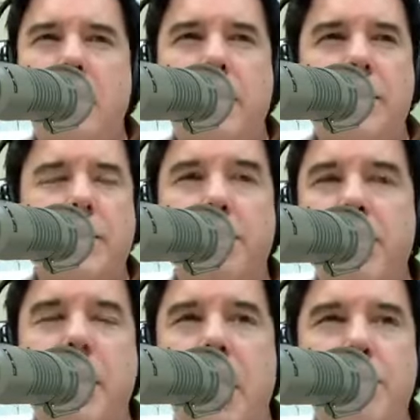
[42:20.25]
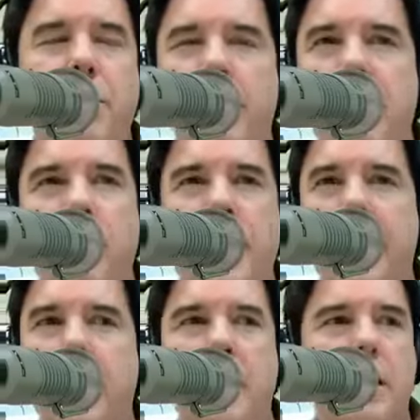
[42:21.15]
There's something coming with you, like
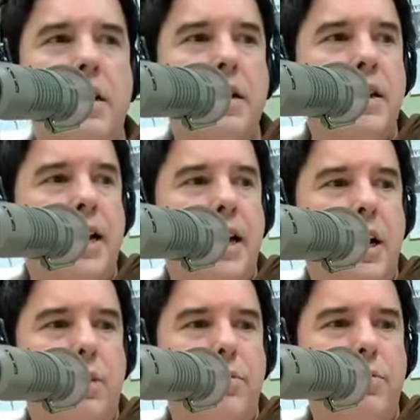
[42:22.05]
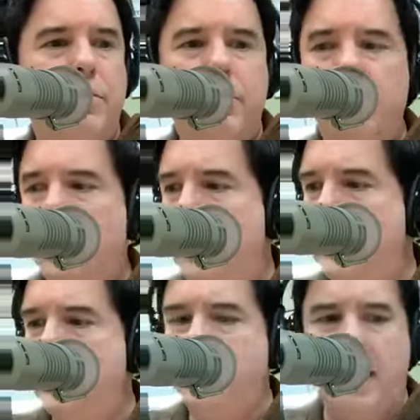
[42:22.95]
I don't
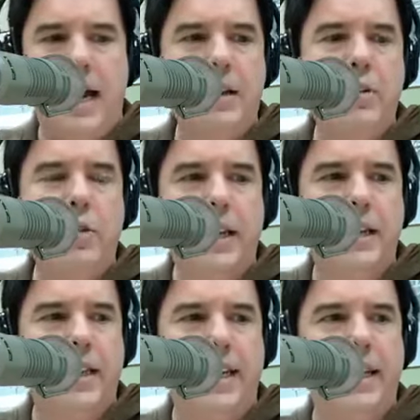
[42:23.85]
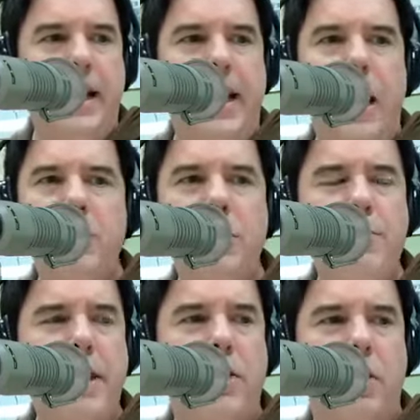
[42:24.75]
know, like an
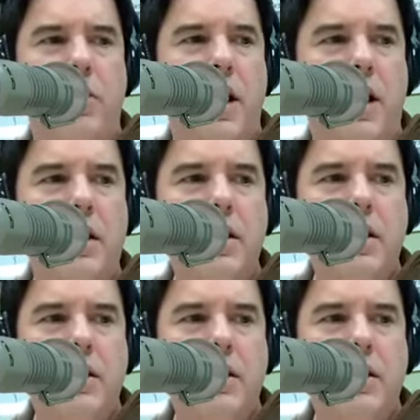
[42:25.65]
announcement or a